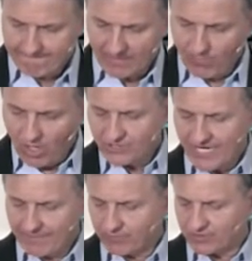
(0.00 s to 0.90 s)
Mark
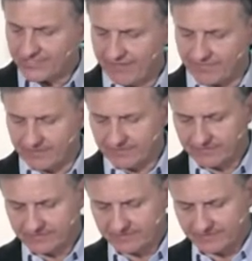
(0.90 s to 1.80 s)
chapter
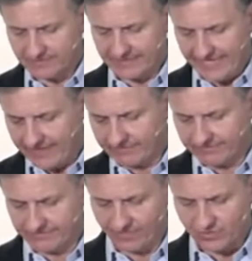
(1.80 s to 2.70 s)
7,
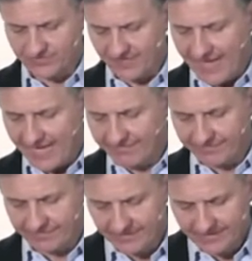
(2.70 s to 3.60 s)
again, verse 5,
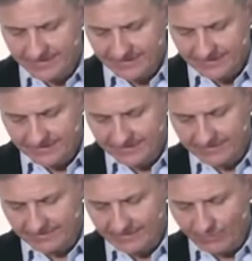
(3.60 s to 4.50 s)
uh,
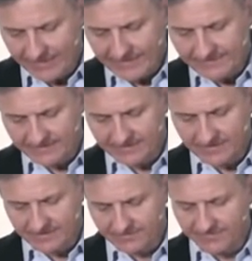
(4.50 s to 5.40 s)
we read that
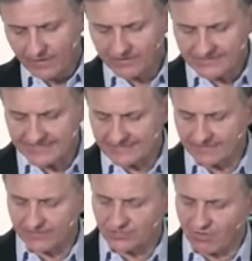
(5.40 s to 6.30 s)
the Pharisees
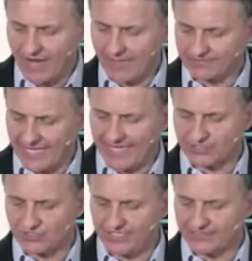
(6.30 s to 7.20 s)
and the scribes
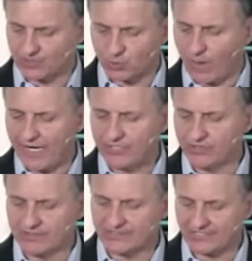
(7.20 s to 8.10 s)
asked Jesus, Why do
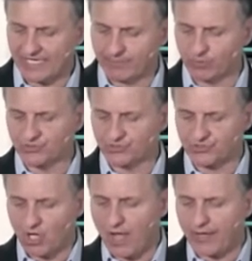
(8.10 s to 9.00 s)
your disciples
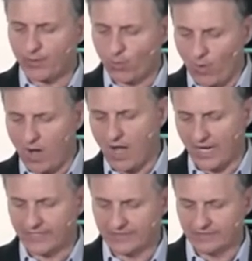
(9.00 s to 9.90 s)
not
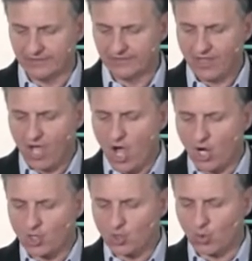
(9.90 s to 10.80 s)
walk
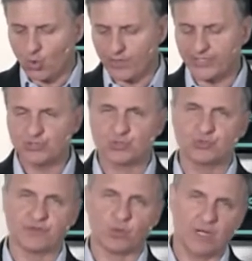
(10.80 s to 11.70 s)
according
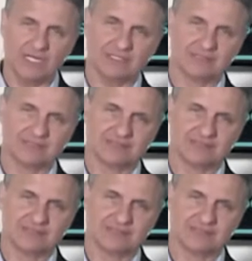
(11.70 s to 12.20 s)
to the what?